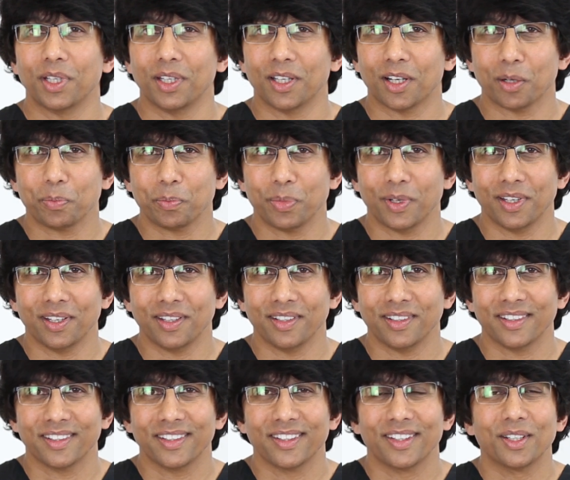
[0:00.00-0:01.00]

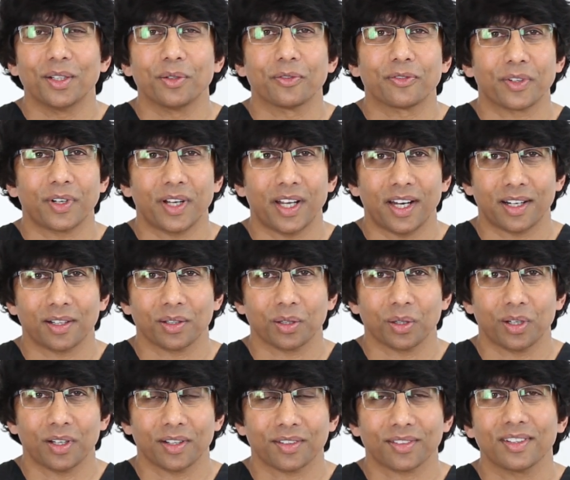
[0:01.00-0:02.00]
PRP for hair
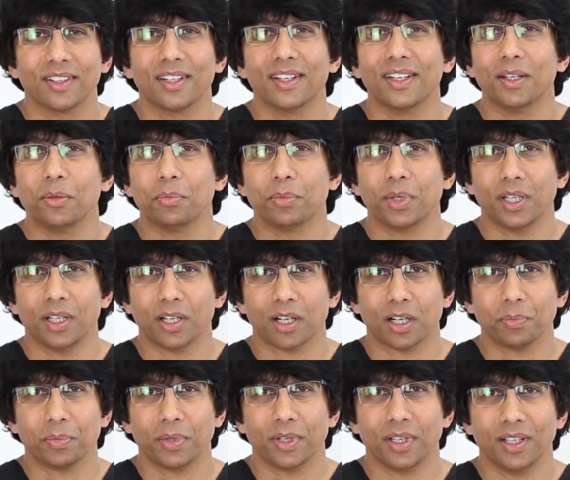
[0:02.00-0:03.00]
loss,
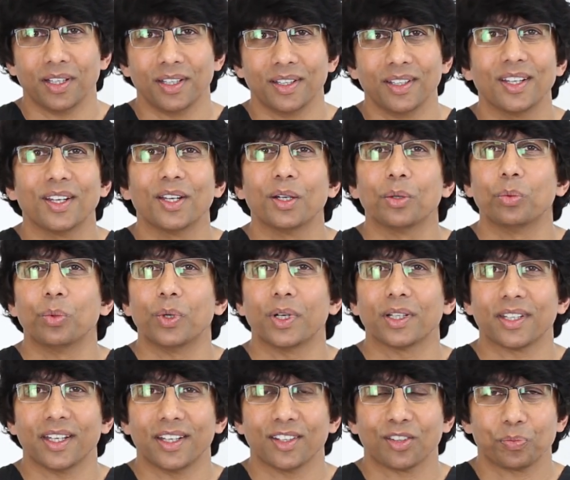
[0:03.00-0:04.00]
PRP
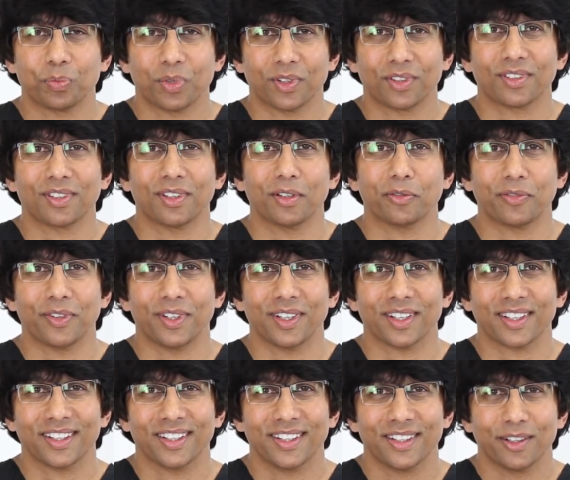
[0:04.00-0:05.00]
with a
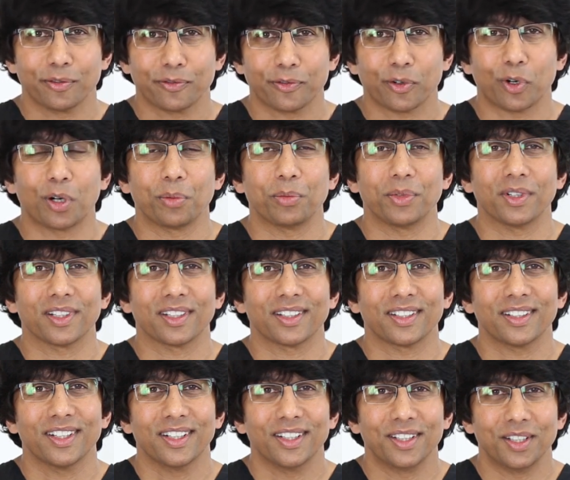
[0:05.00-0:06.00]
specific
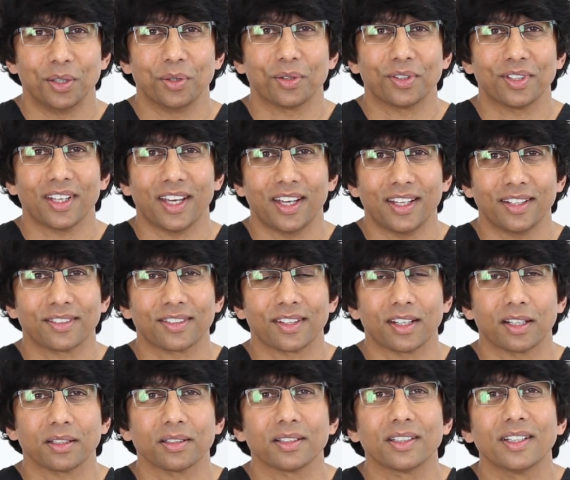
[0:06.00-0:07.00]
formula using
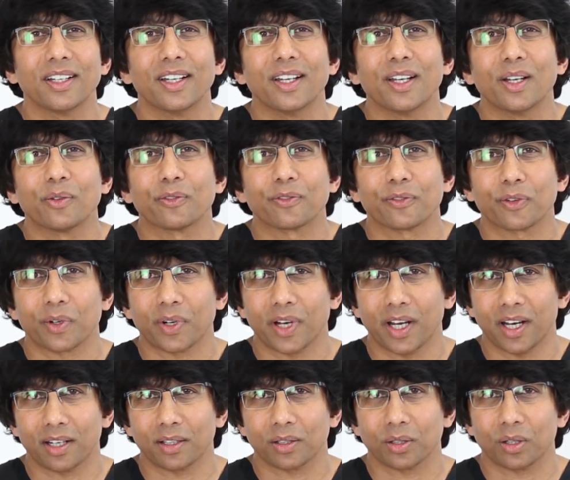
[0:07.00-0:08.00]
ACell for
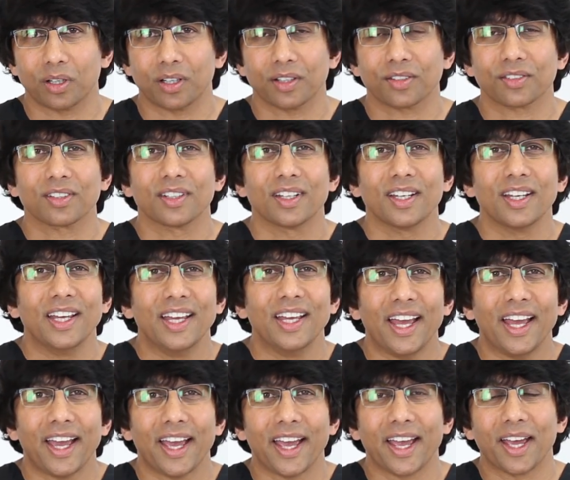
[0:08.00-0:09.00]
hair loss.
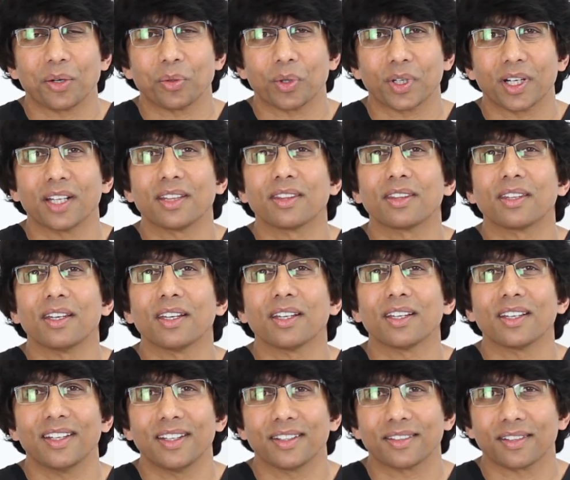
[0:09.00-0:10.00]
And what I
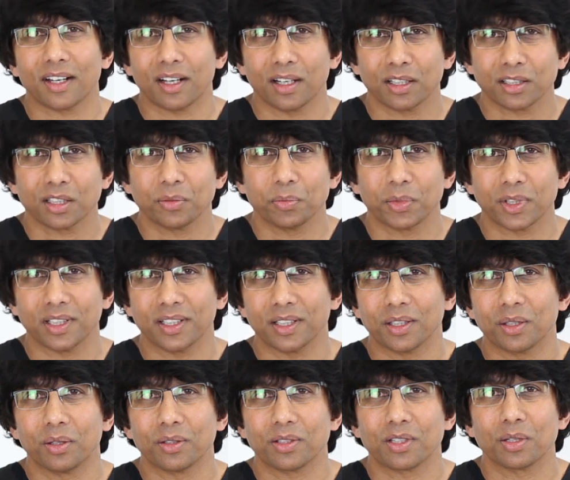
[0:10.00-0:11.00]
think is ultimately
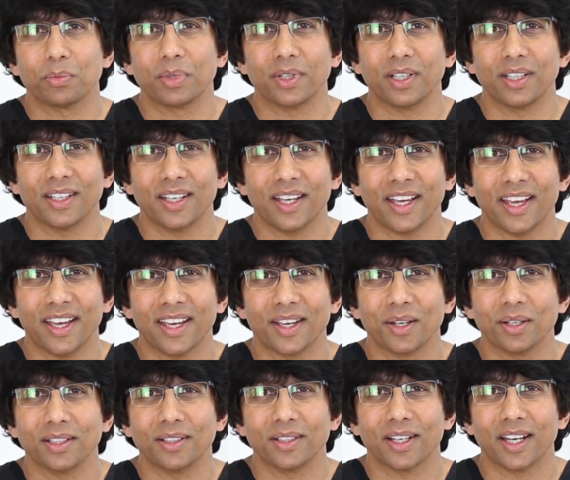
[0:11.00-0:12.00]
going to be
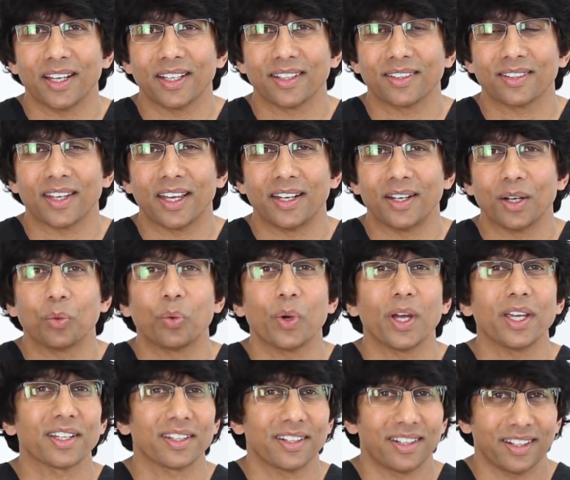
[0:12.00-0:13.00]
an
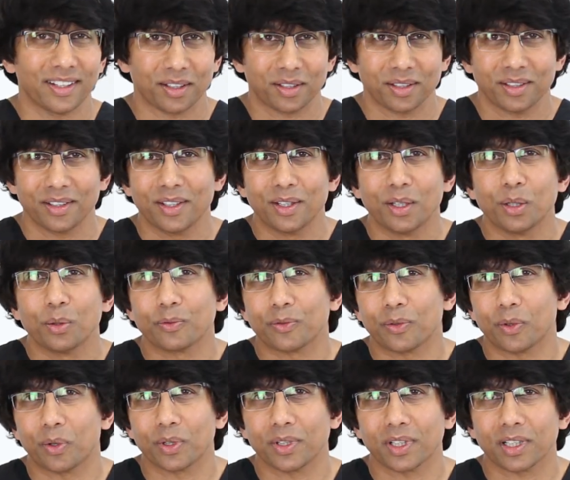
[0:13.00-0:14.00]
awakening
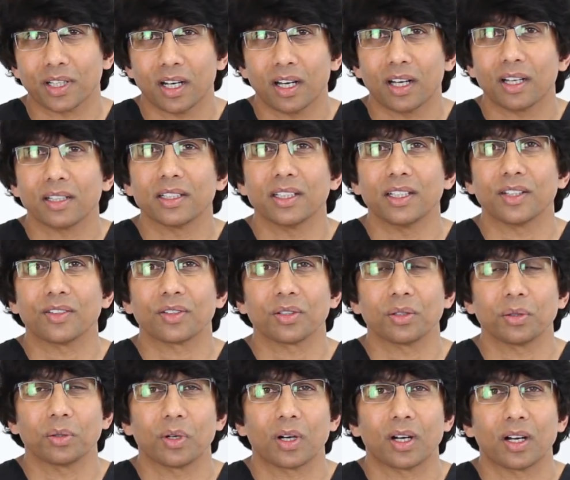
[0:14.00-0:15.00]
for the colleagues
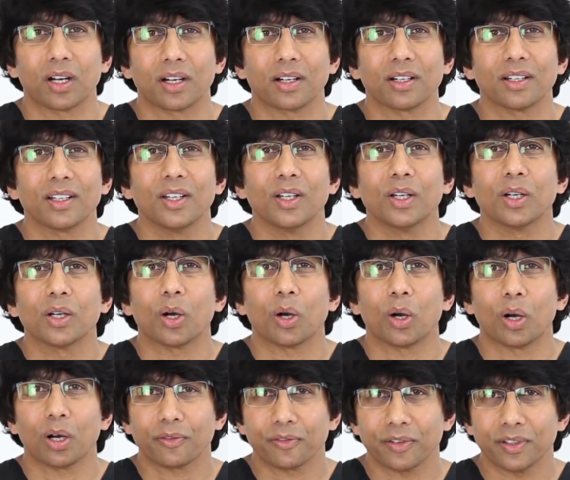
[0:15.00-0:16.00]
who are
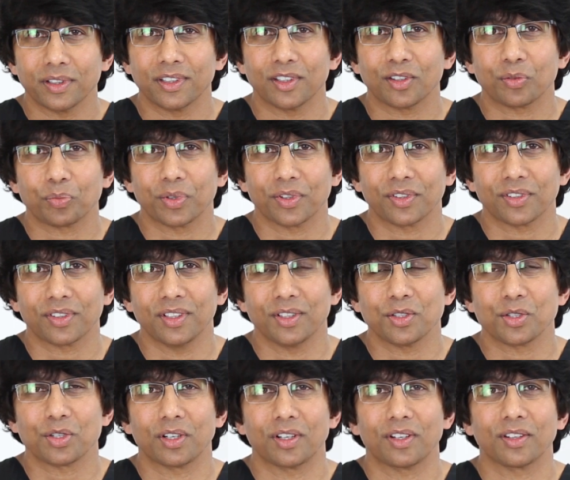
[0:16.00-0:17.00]
offering these
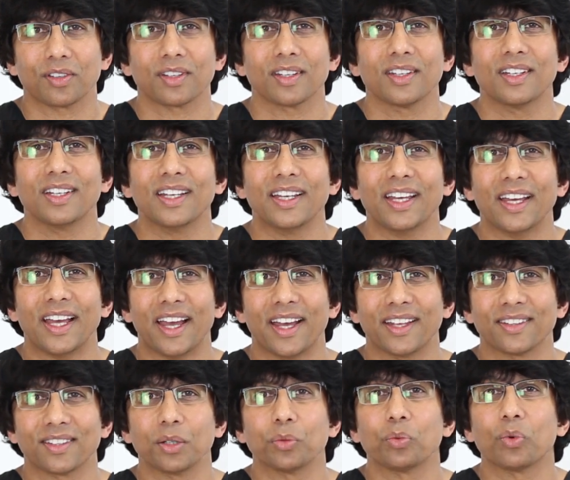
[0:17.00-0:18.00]
procedures
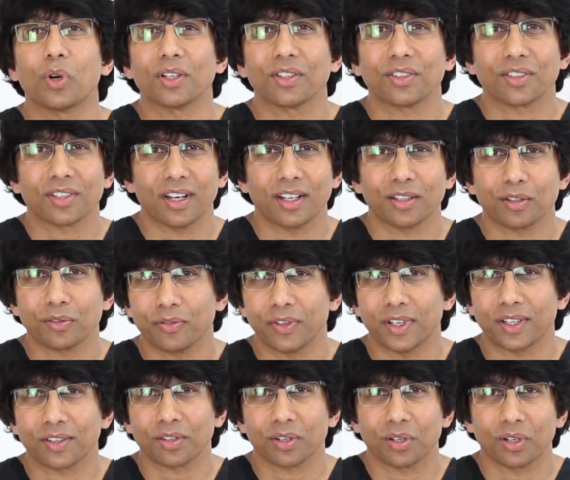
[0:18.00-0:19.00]
as a
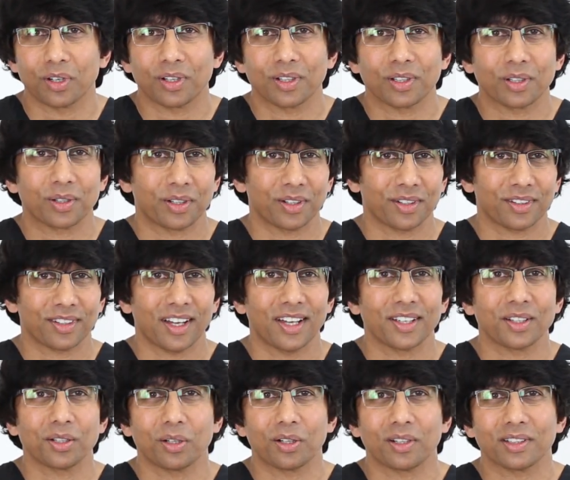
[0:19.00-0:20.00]
one-size-fits-all, or as
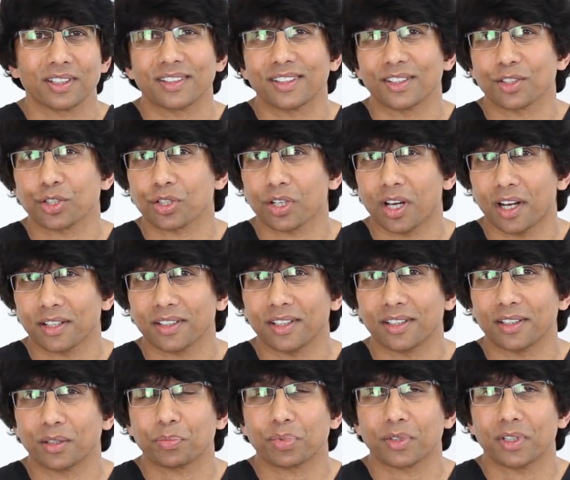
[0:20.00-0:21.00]
I call it, the
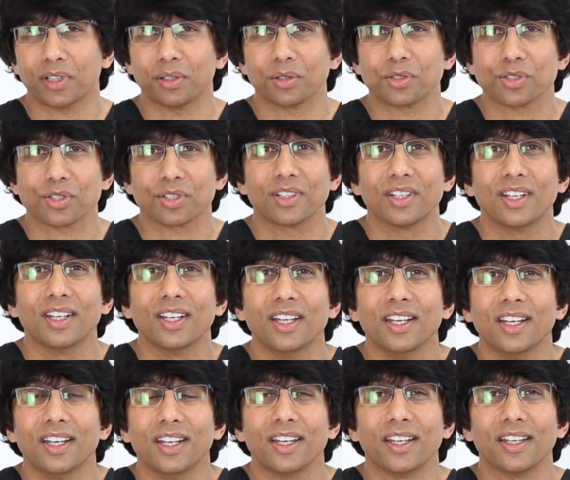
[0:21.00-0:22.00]
shotgun approach,
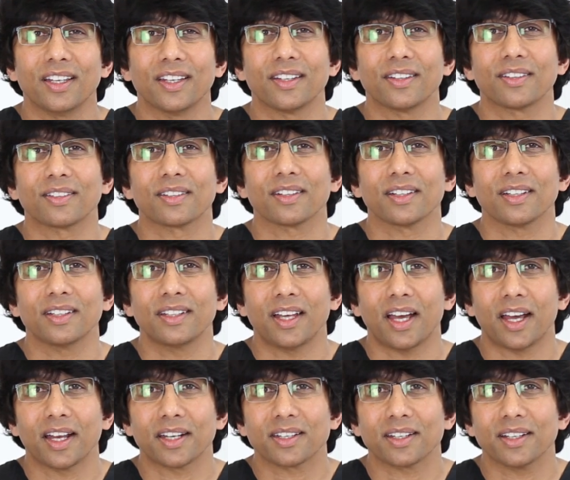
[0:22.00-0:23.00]
is
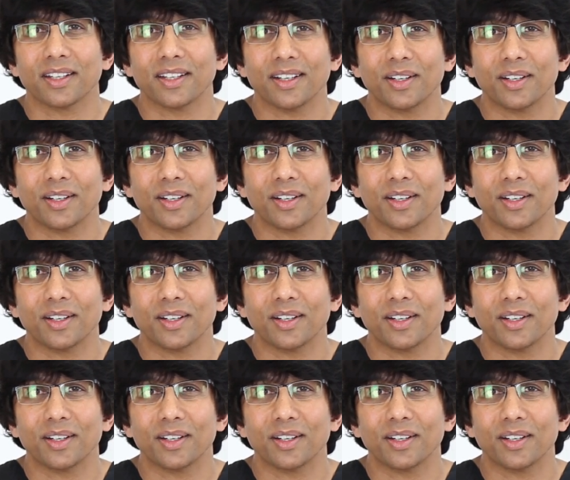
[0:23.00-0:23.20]
that